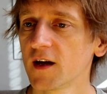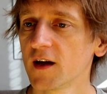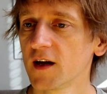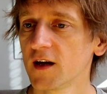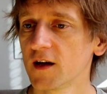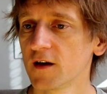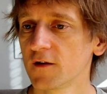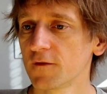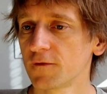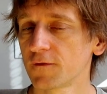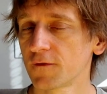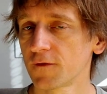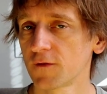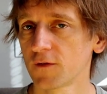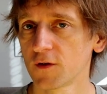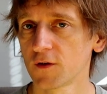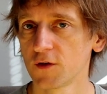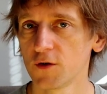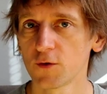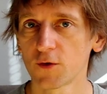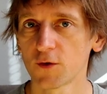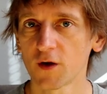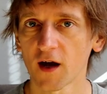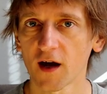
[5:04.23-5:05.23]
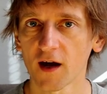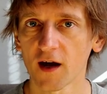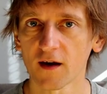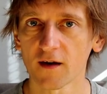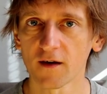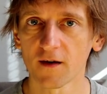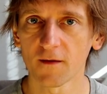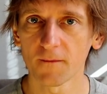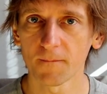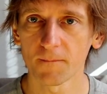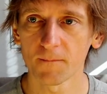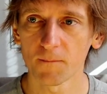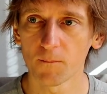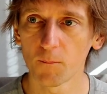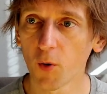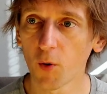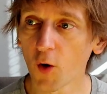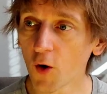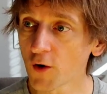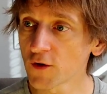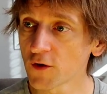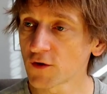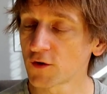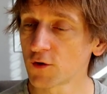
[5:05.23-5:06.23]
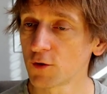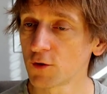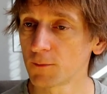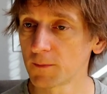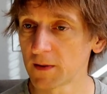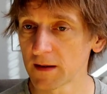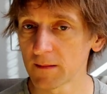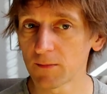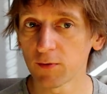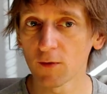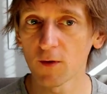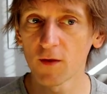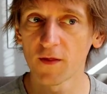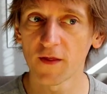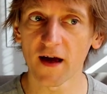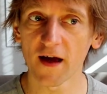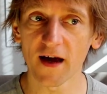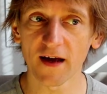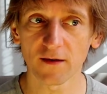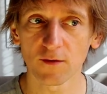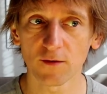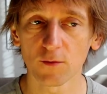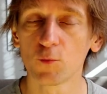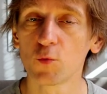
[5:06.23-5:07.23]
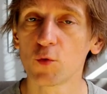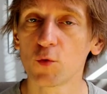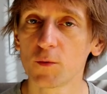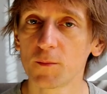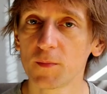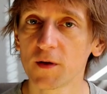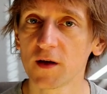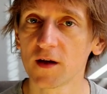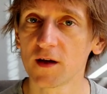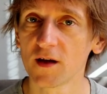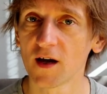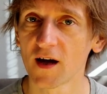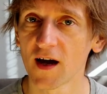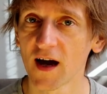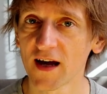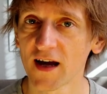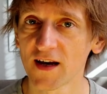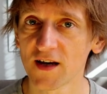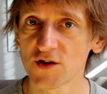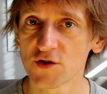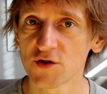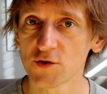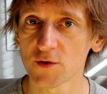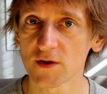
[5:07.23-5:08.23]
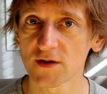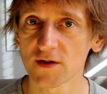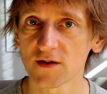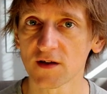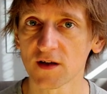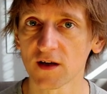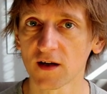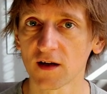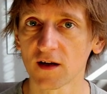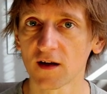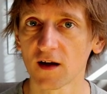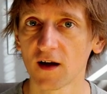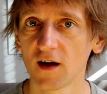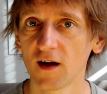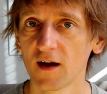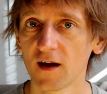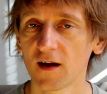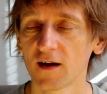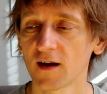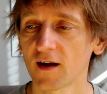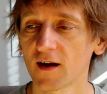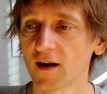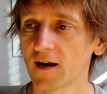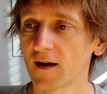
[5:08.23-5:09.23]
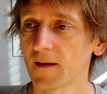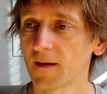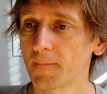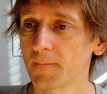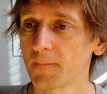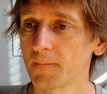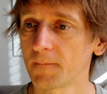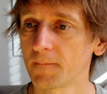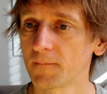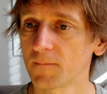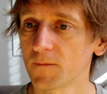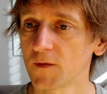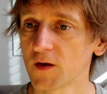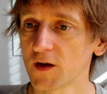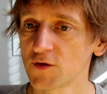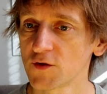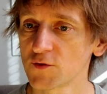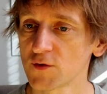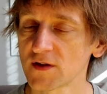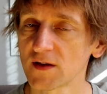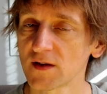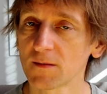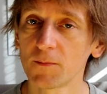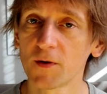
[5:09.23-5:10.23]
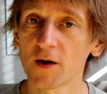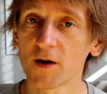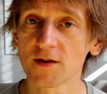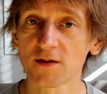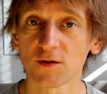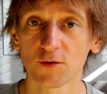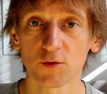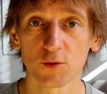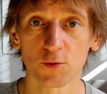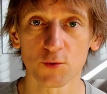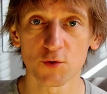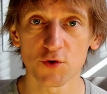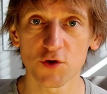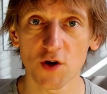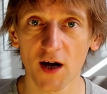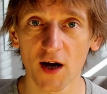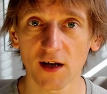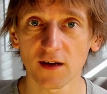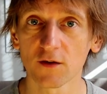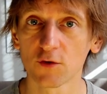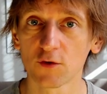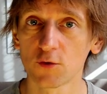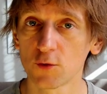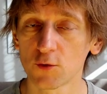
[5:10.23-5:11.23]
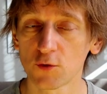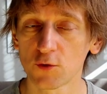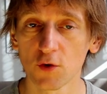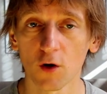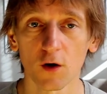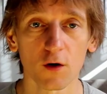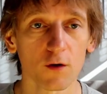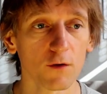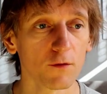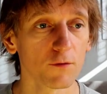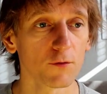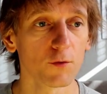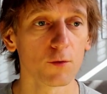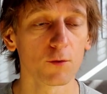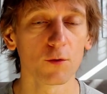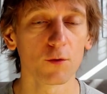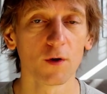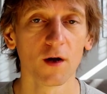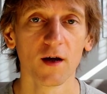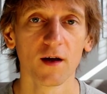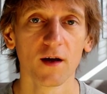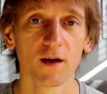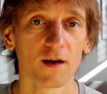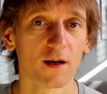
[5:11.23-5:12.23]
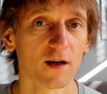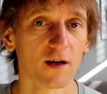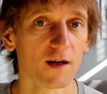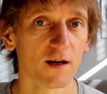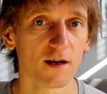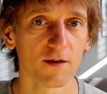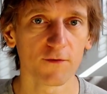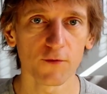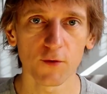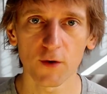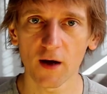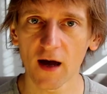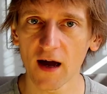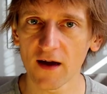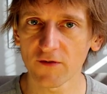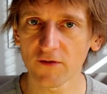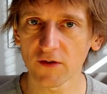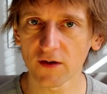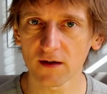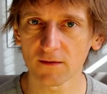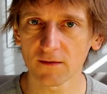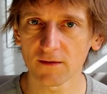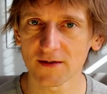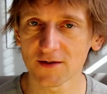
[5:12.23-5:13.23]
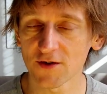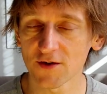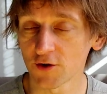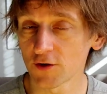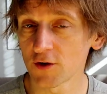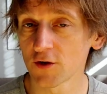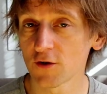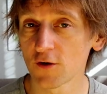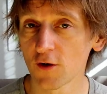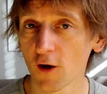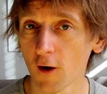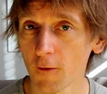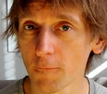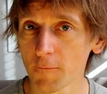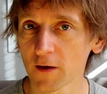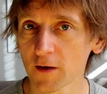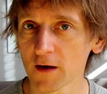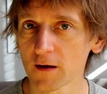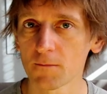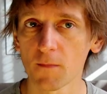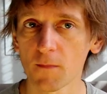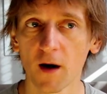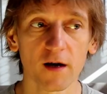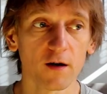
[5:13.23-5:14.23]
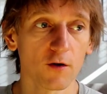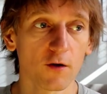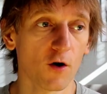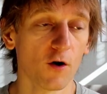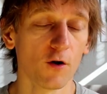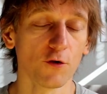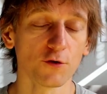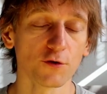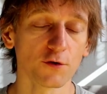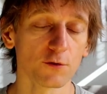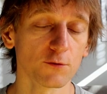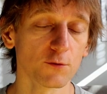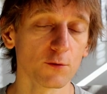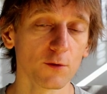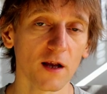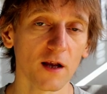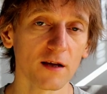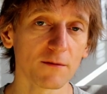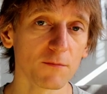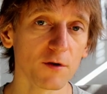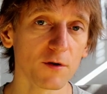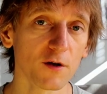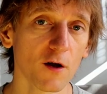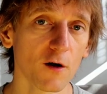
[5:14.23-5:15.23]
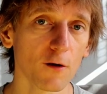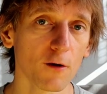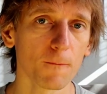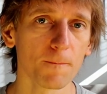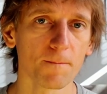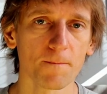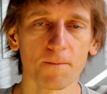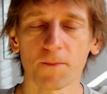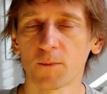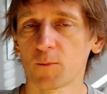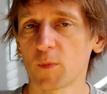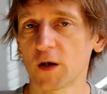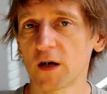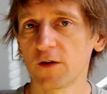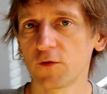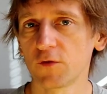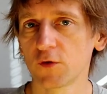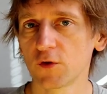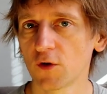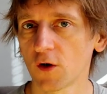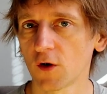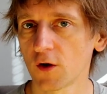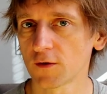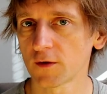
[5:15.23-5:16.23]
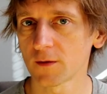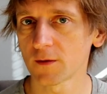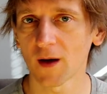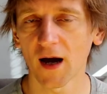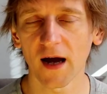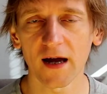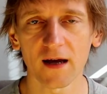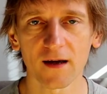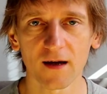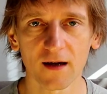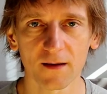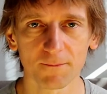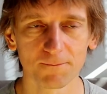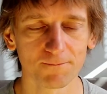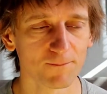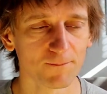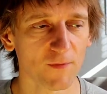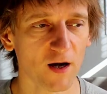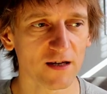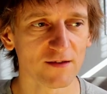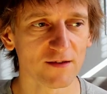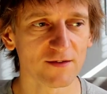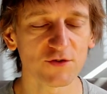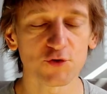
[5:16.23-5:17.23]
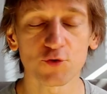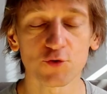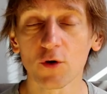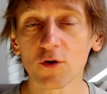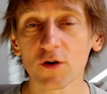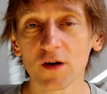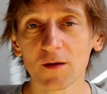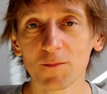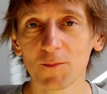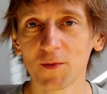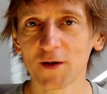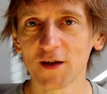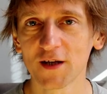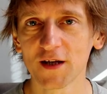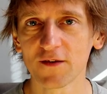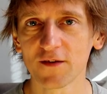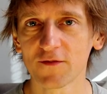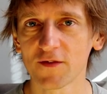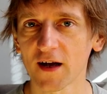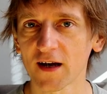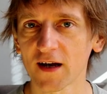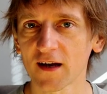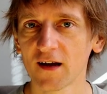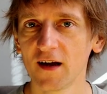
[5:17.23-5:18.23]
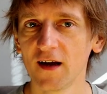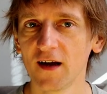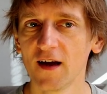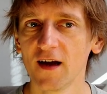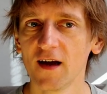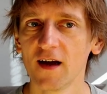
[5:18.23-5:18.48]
if you can point to people that would be an interesting um, interesting person to chat to talk to uh, if you have a certain topic in mind also do let me know but if you don't, I, I, I strongly believe that